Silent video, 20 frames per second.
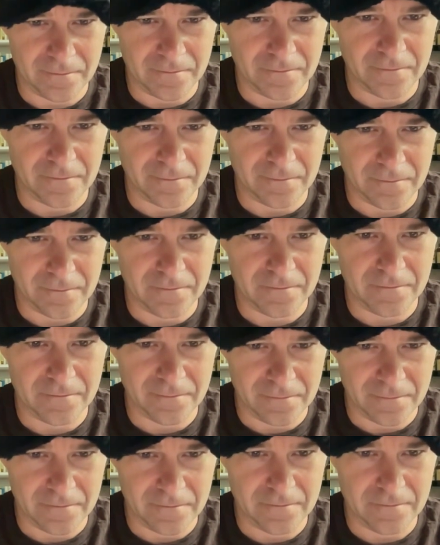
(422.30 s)

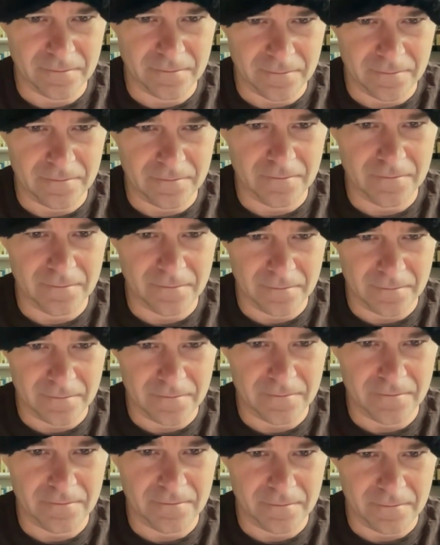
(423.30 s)

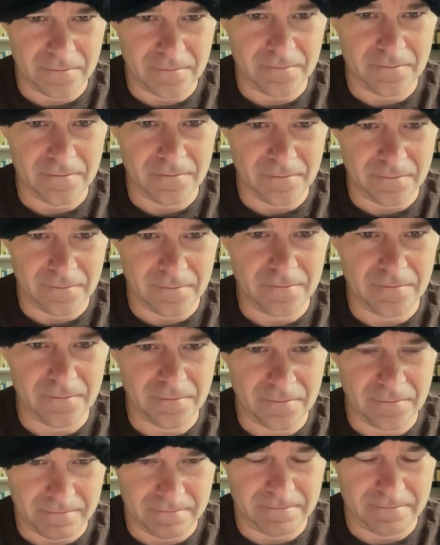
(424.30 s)

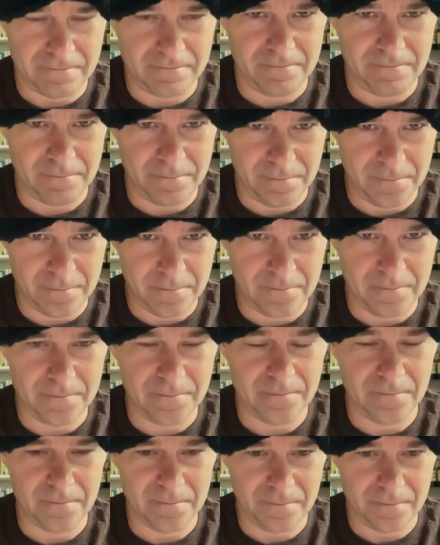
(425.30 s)

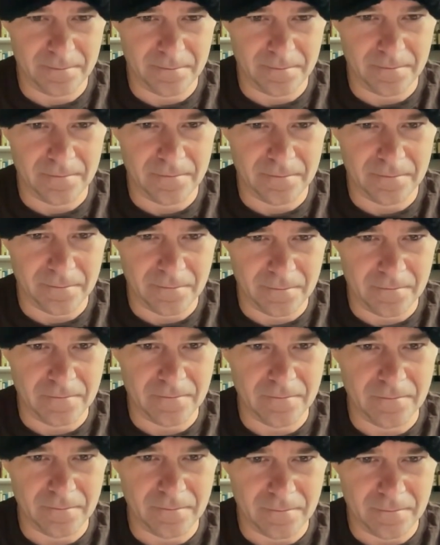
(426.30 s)

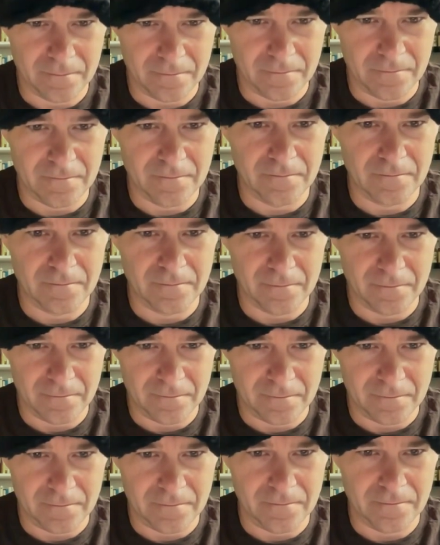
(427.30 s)

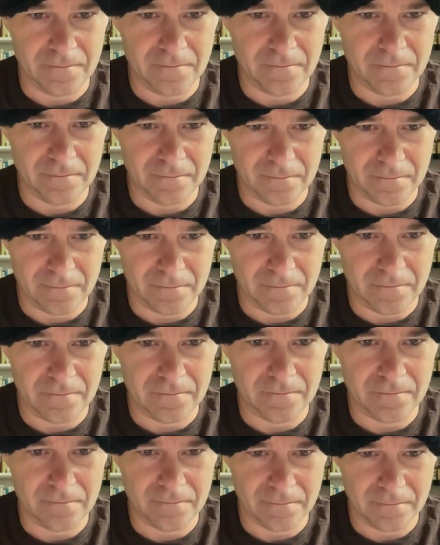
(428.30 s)

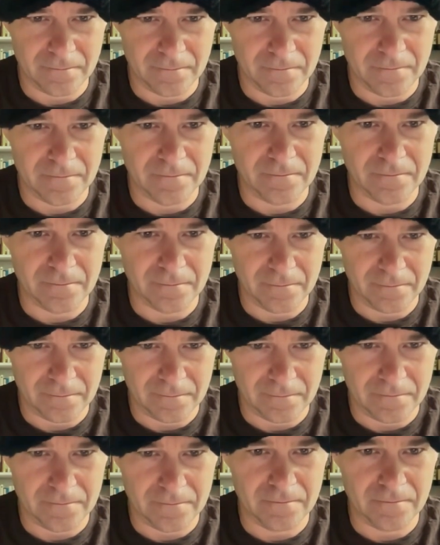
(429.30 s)

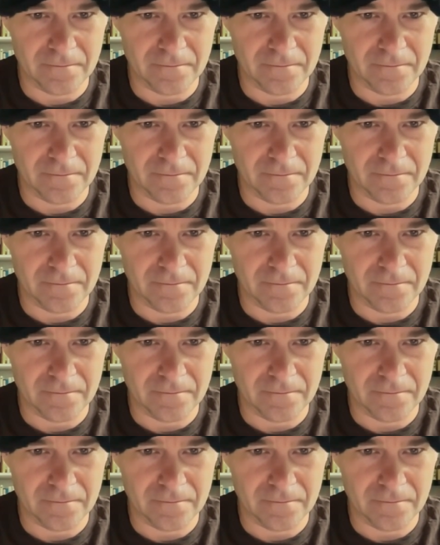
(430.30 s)
No words are spoken by the person on screen.